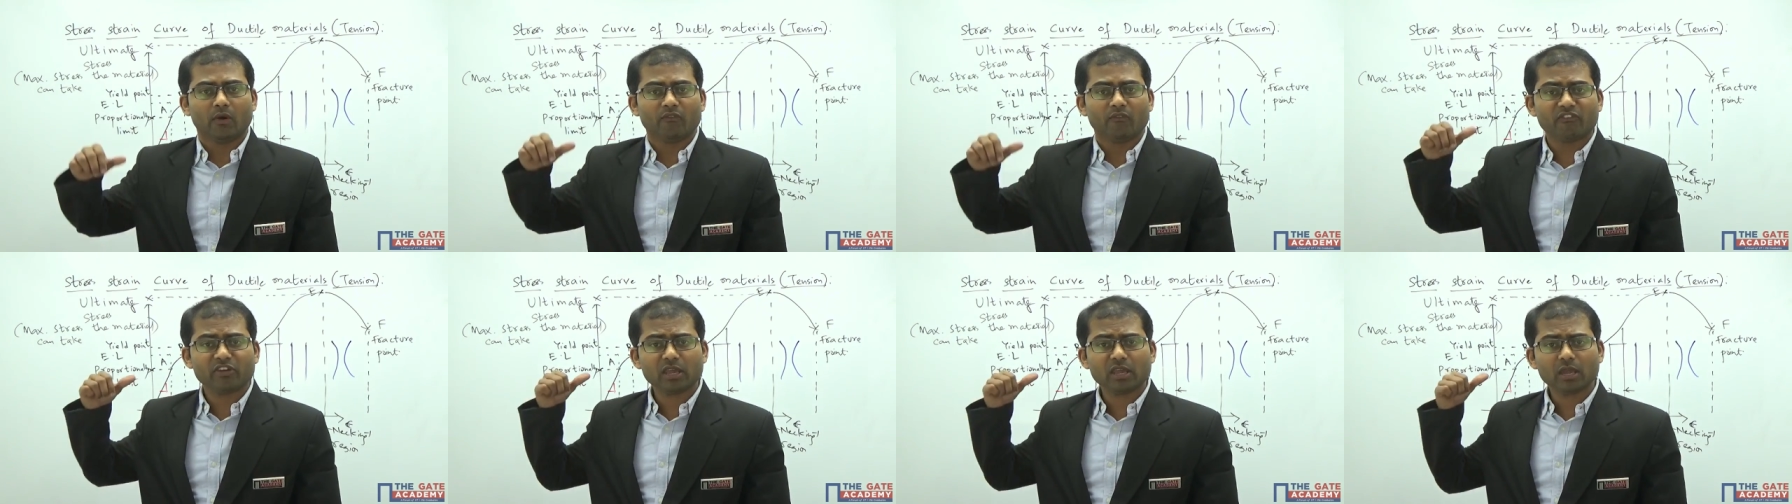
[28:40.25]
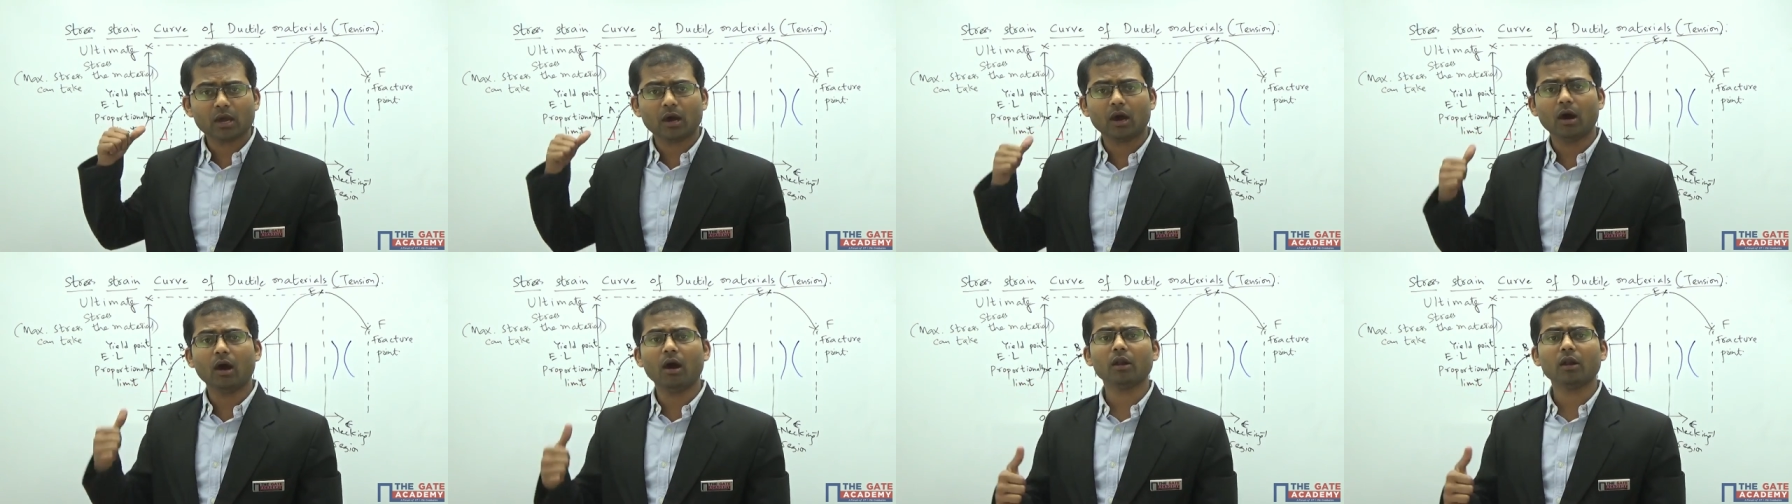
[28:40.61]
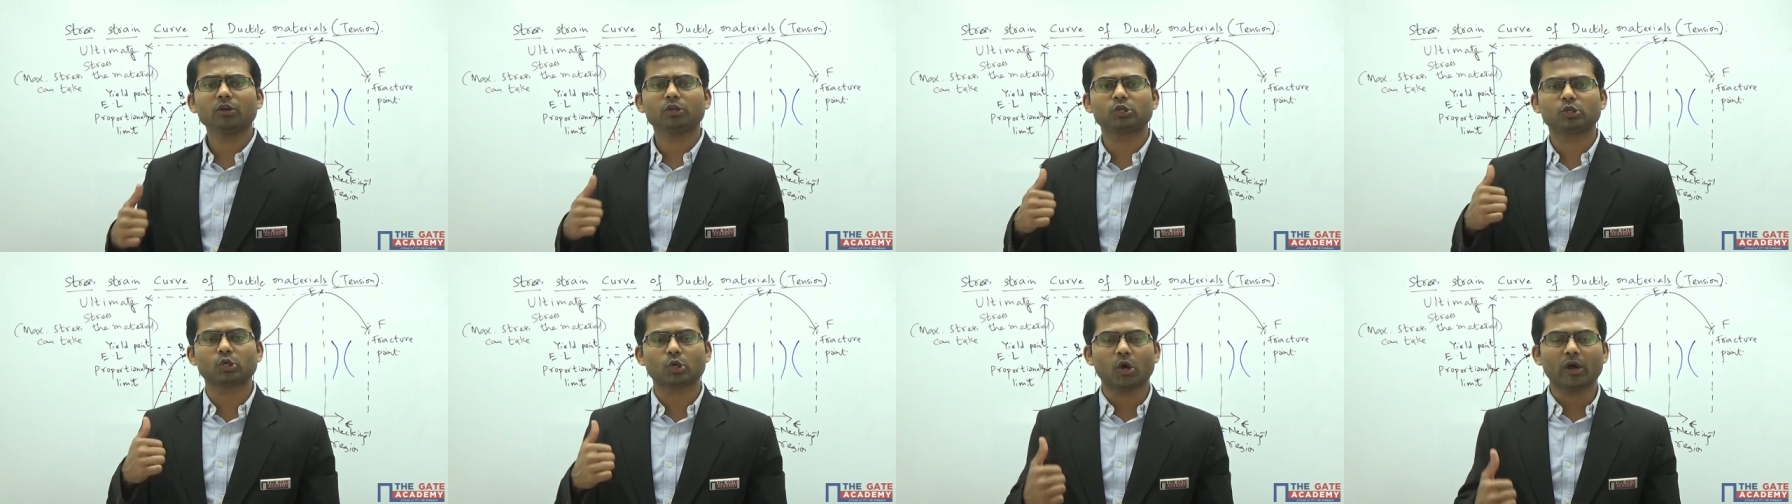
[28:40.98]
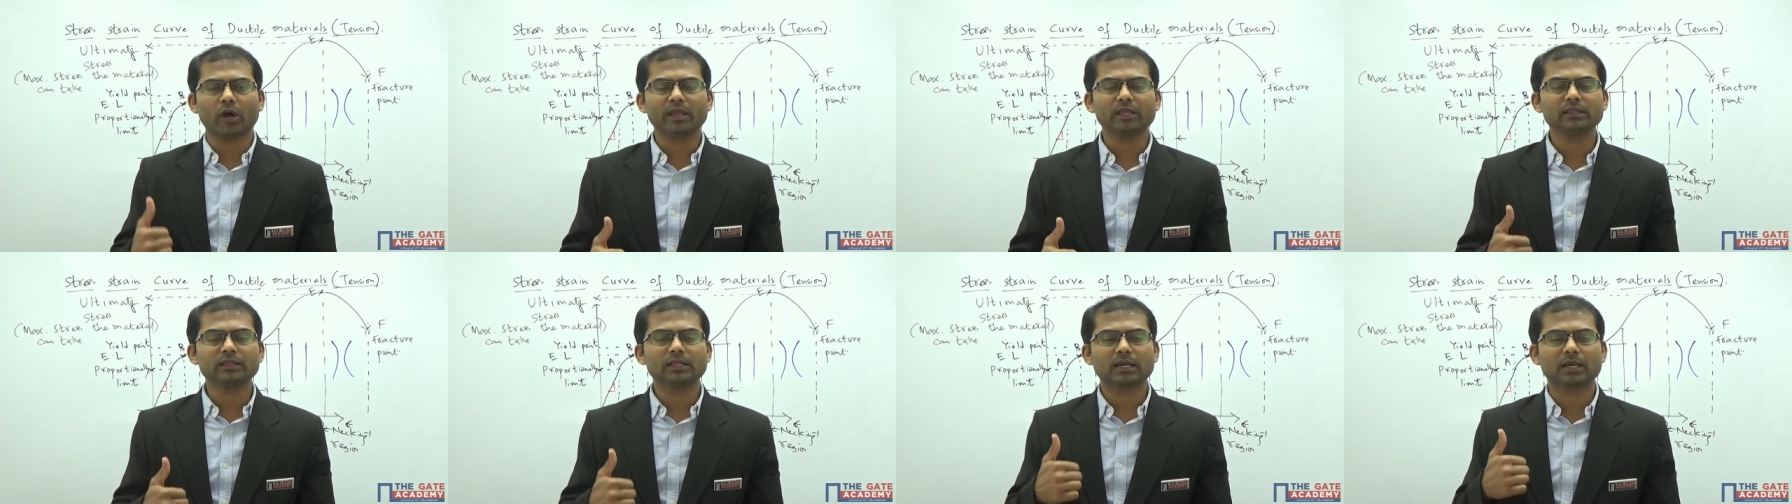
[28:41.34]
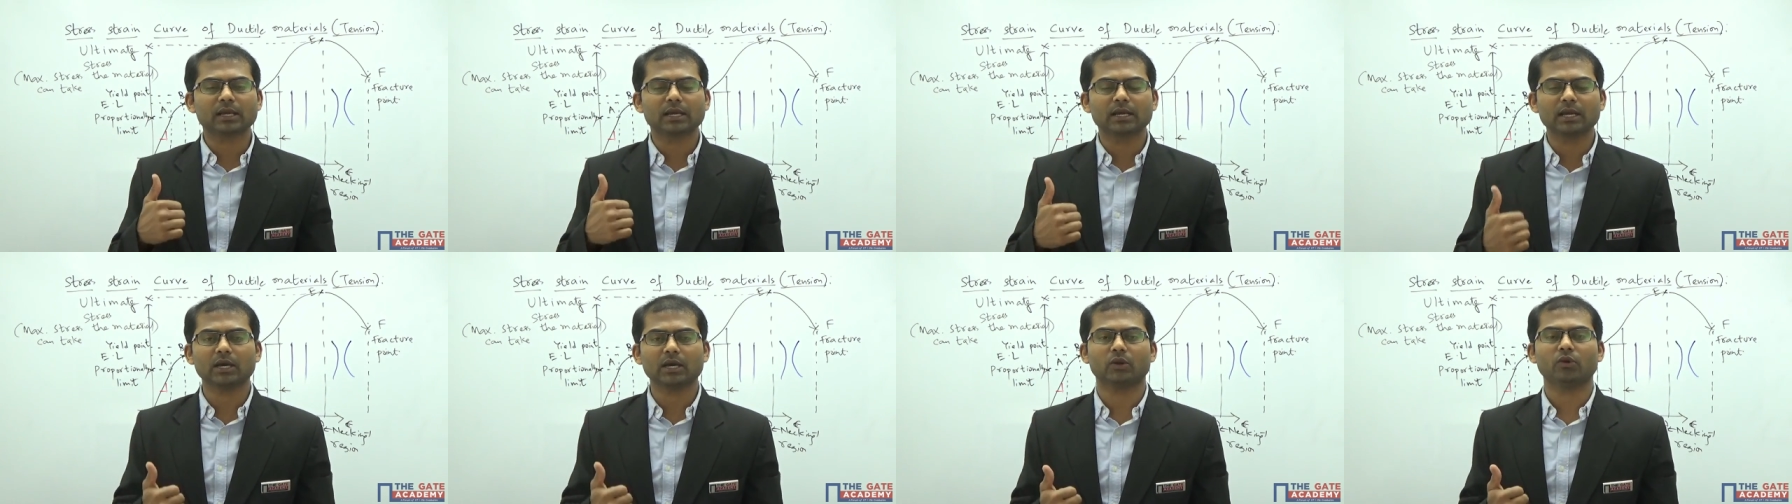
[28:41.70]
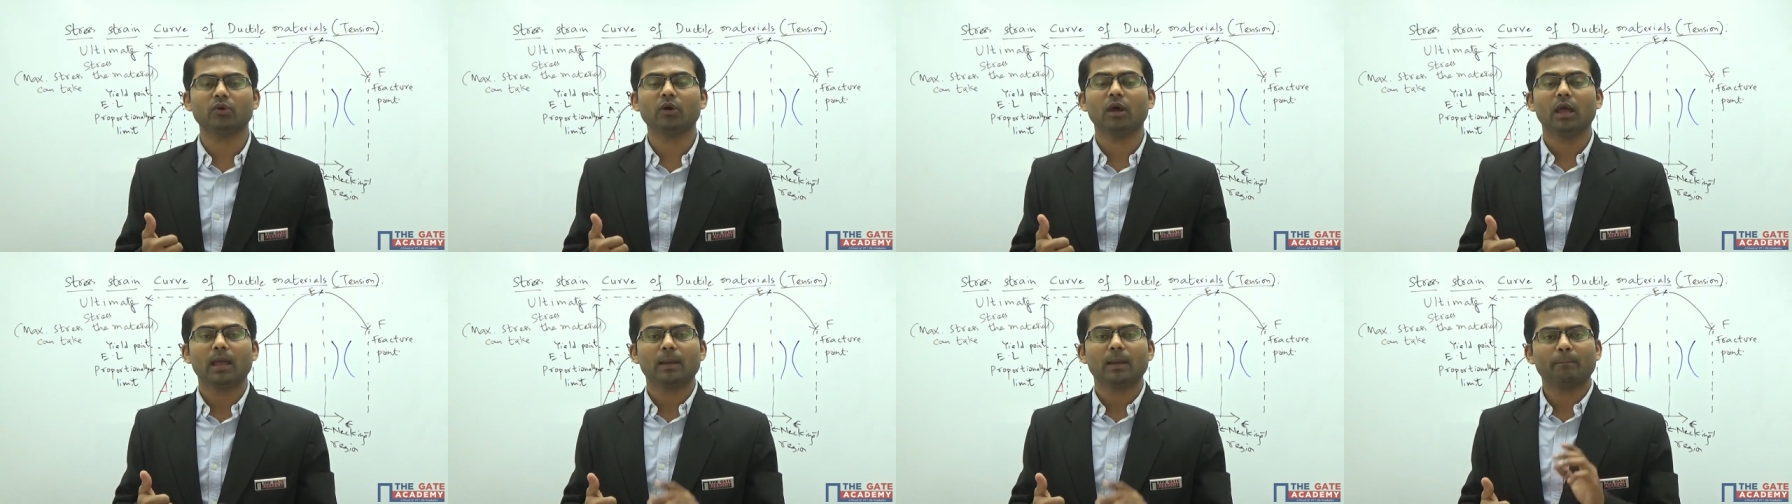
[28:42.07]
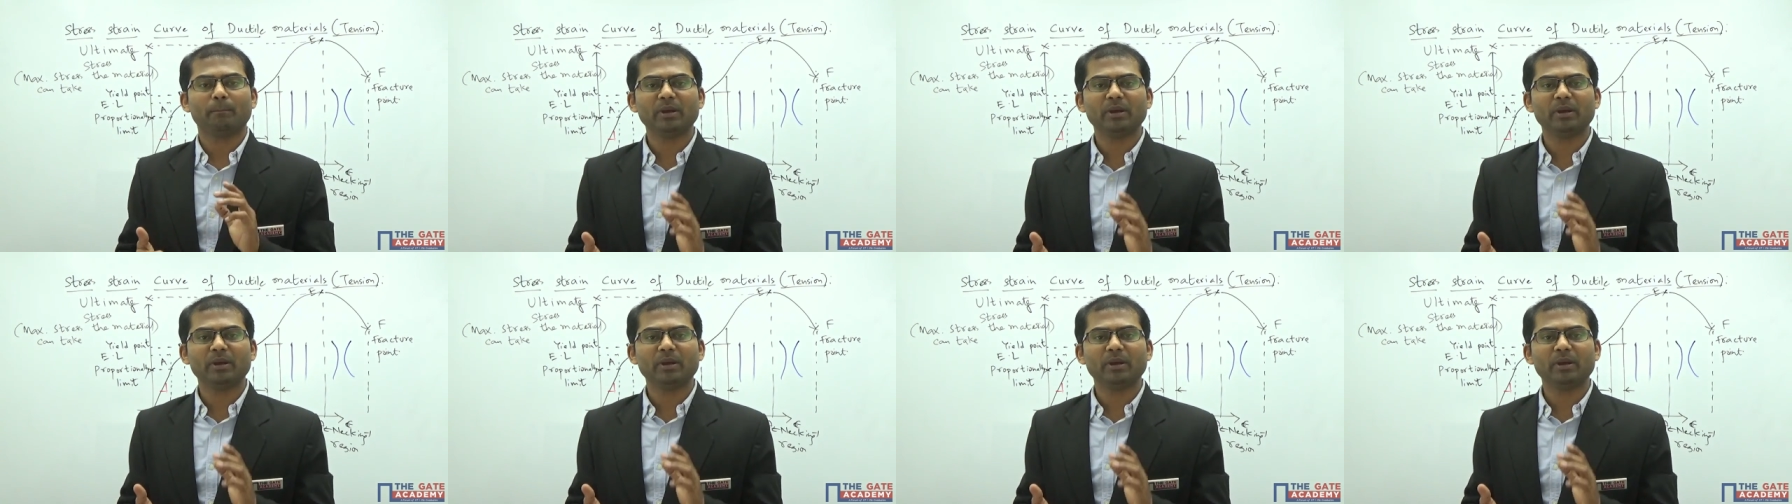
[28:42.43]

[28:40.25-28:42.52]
we are drawing the curve